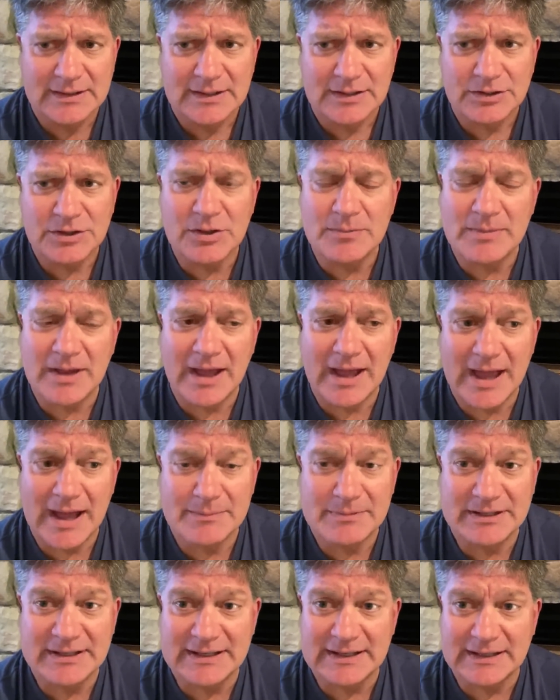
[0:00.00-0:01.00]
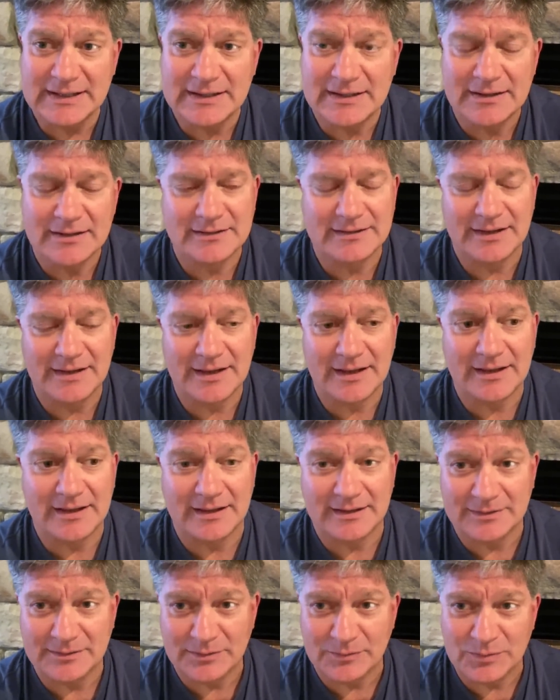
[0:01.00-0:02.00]
Huma
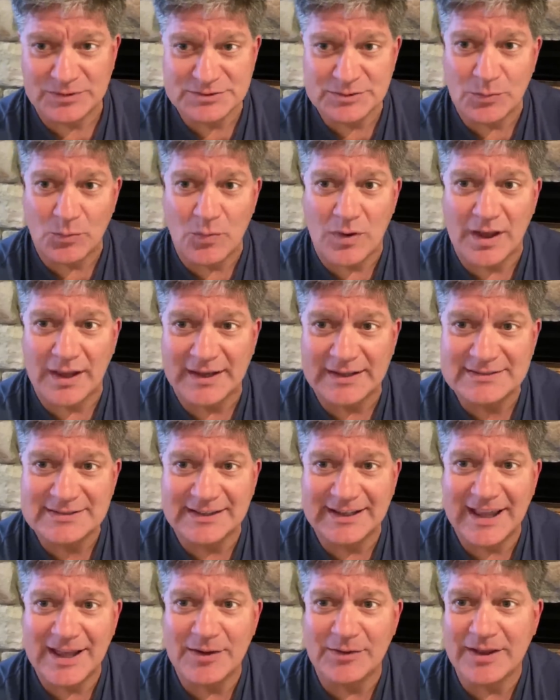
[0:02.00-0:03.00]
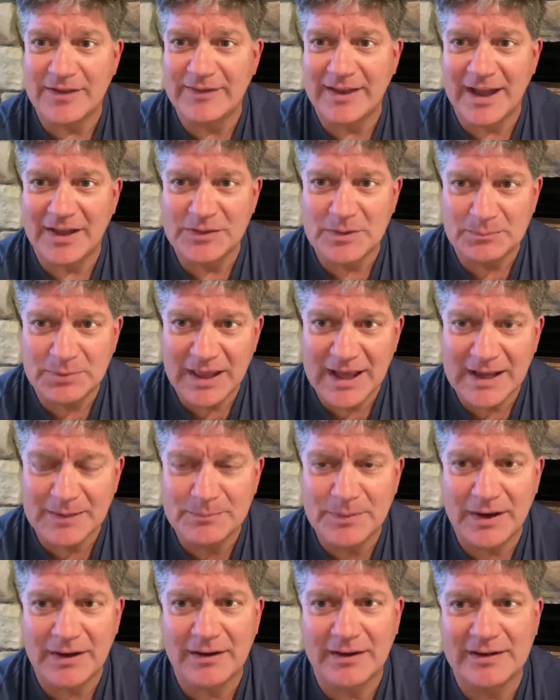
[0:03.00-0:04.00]
Abedin was the one at Teneo giving out the
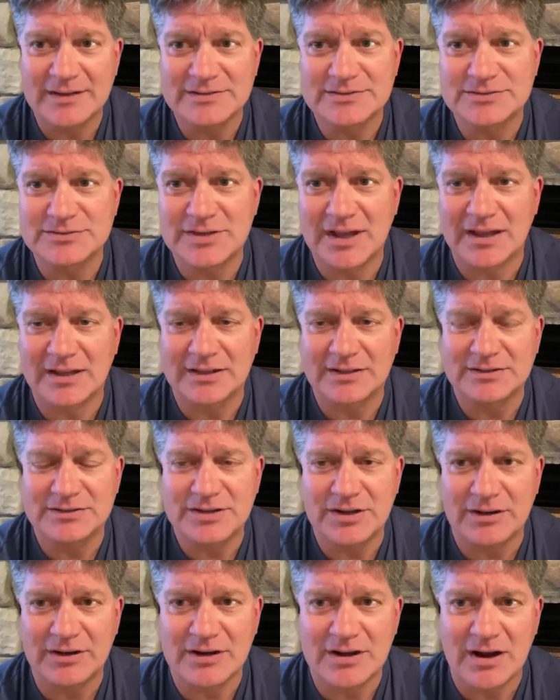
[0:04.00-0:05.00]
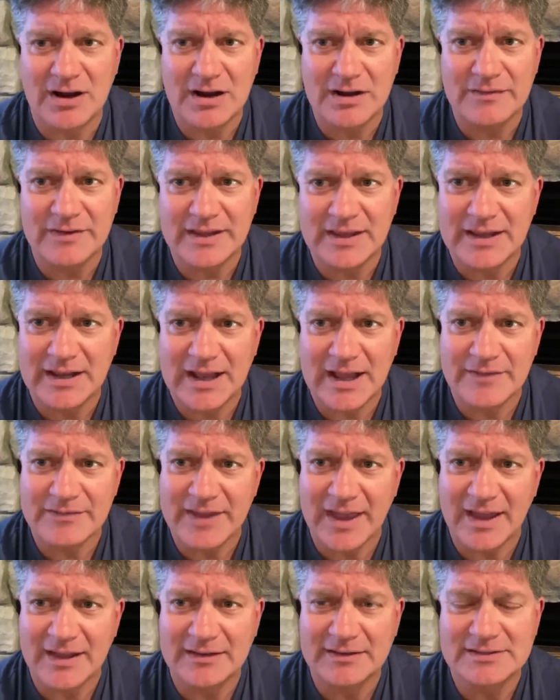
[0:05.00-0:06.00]
blackberries. Derek Harvey at
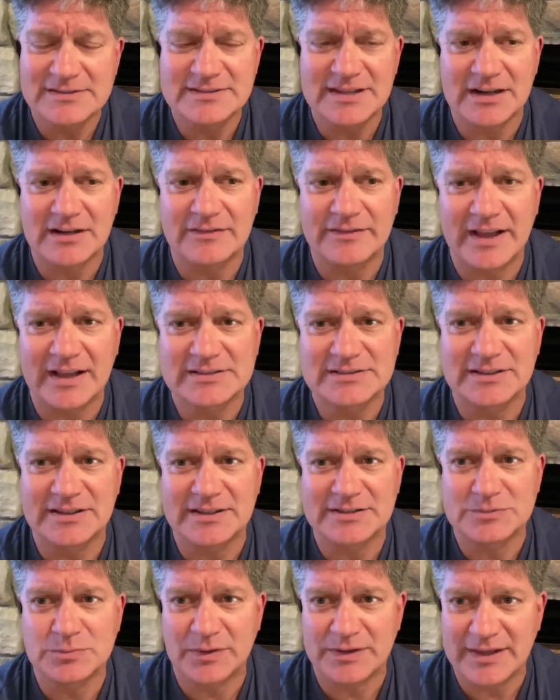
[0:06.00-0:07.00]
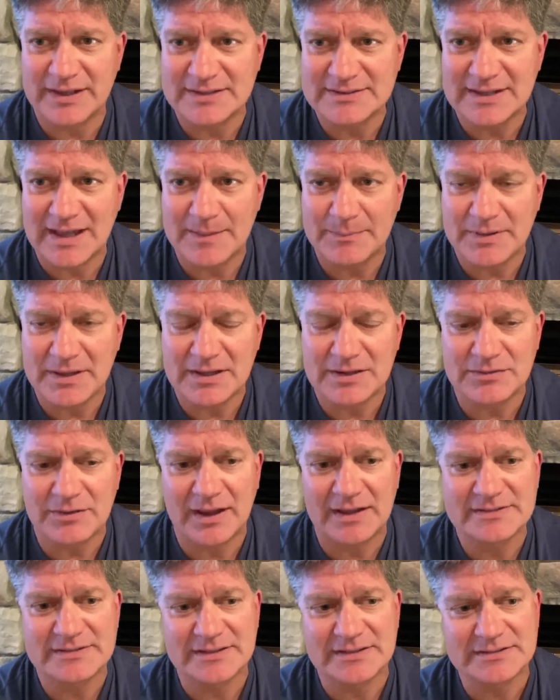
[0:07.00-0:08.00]
Afghan Center of Excellence with his IP
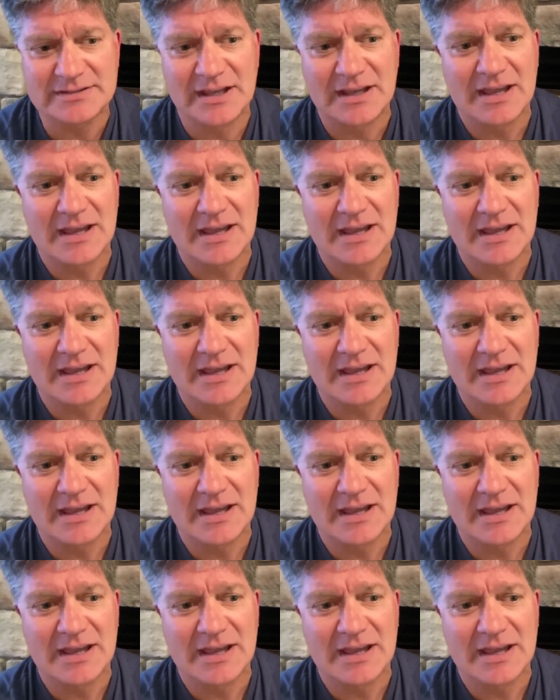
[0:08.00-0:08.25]
addresses,